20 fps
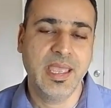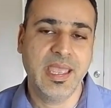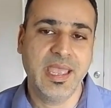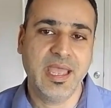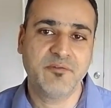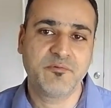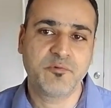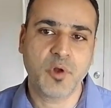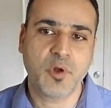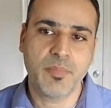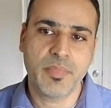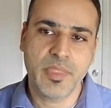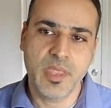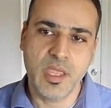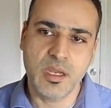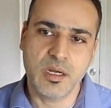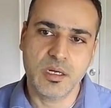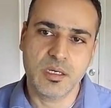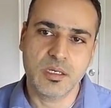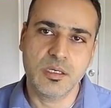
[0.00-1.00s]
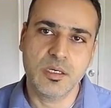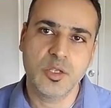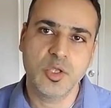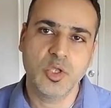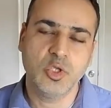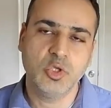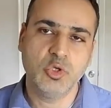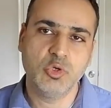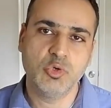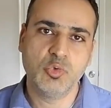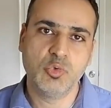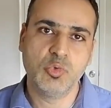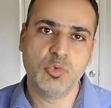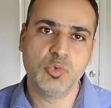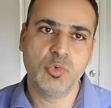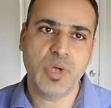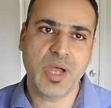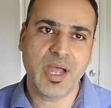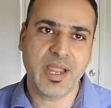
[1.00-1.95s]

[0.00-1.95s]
And from there, you